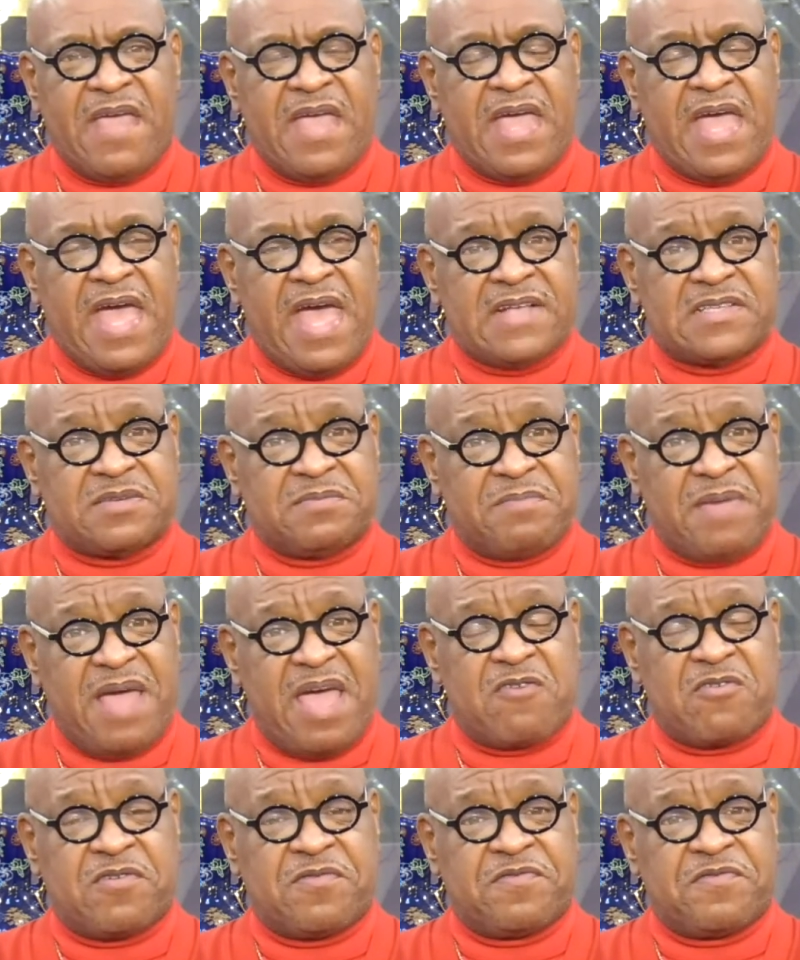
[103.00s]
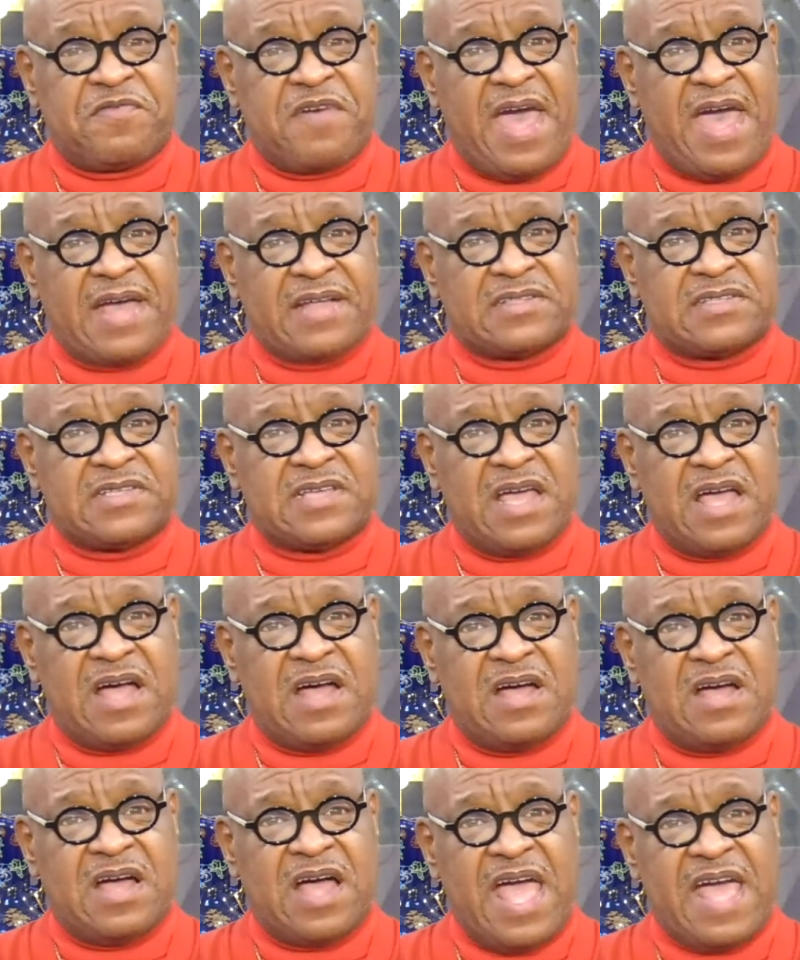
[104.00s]
As a matter of fact,
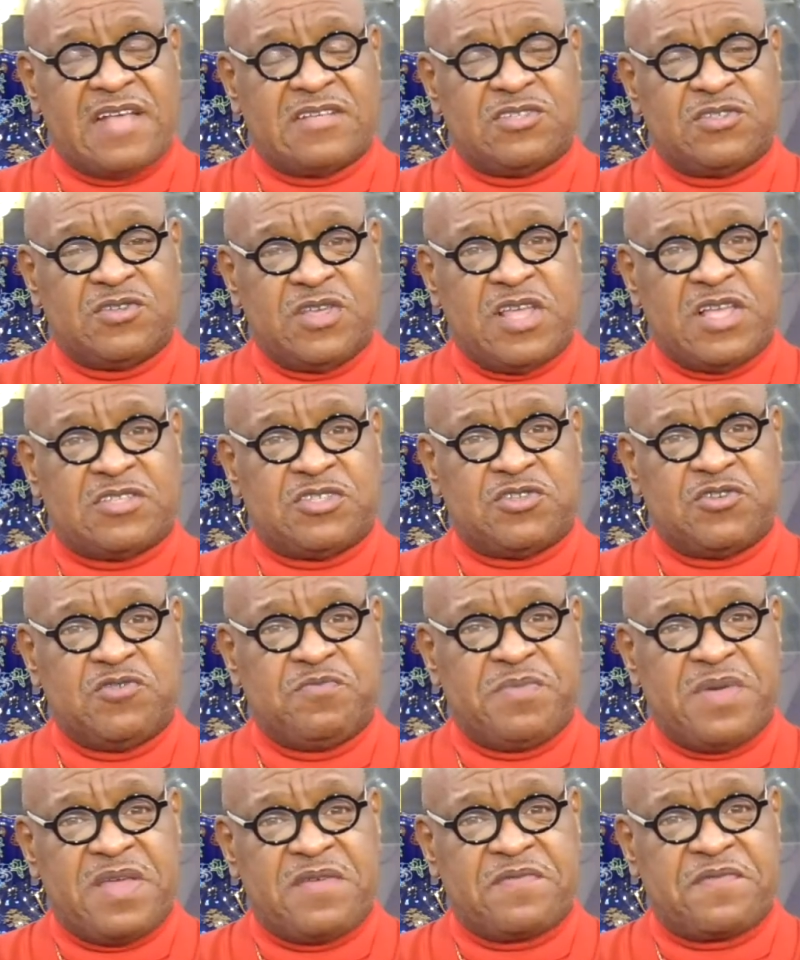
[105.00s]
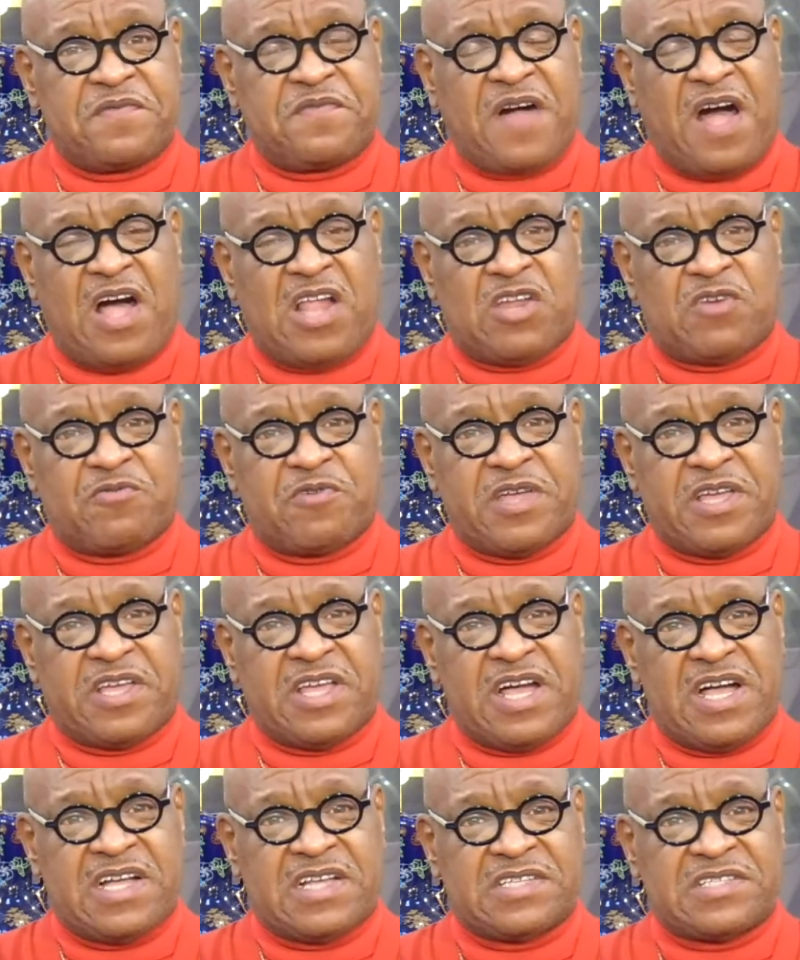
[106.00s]
uh, as, as you've been
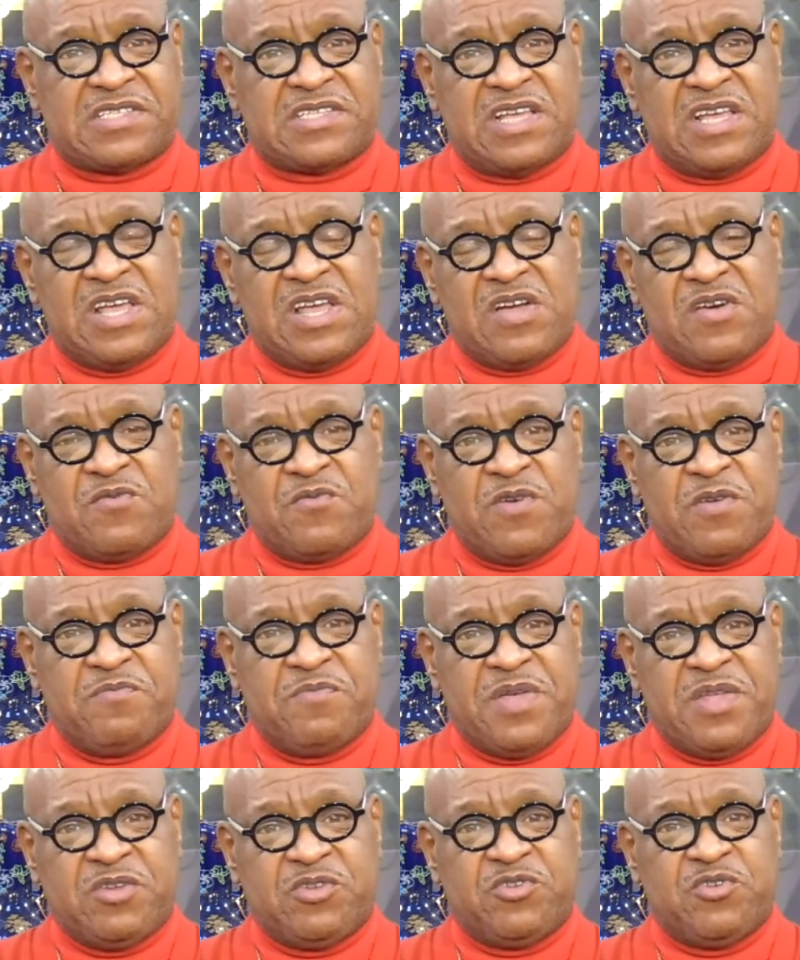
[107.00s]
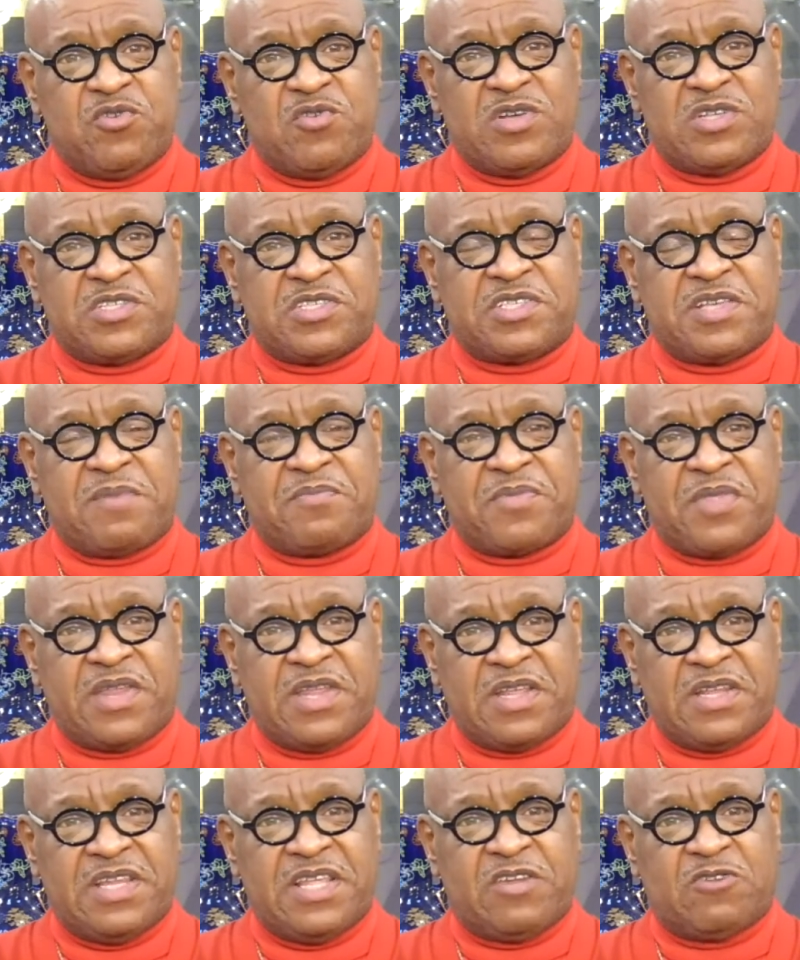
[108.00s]
following us, we've been doing
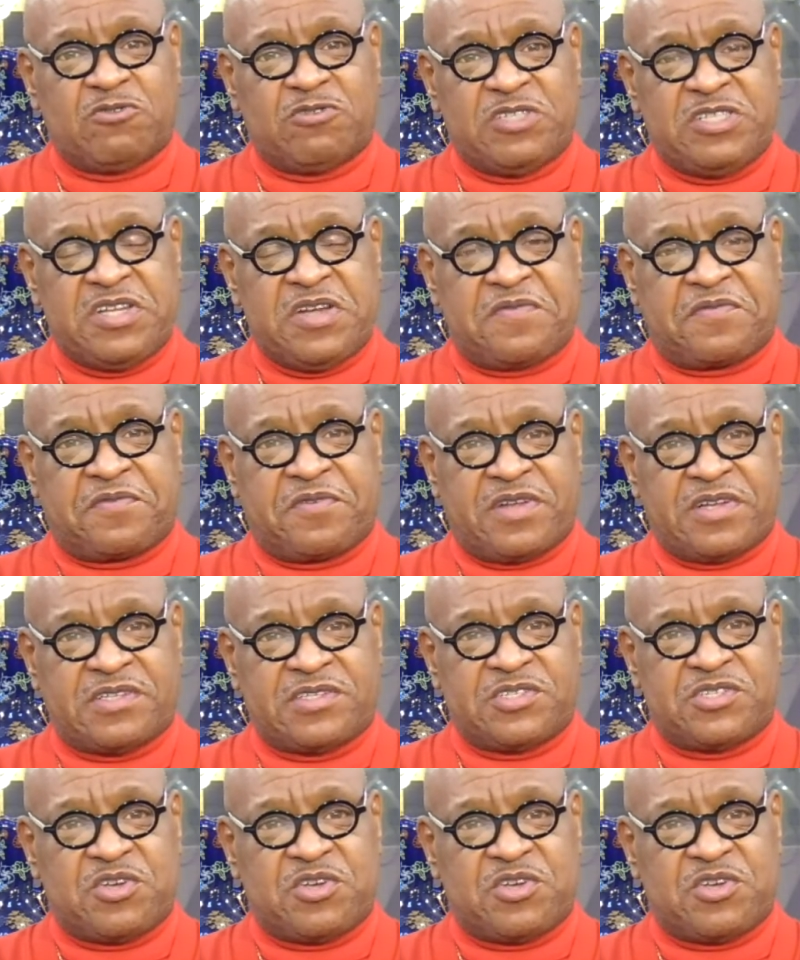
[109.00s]
something a little different.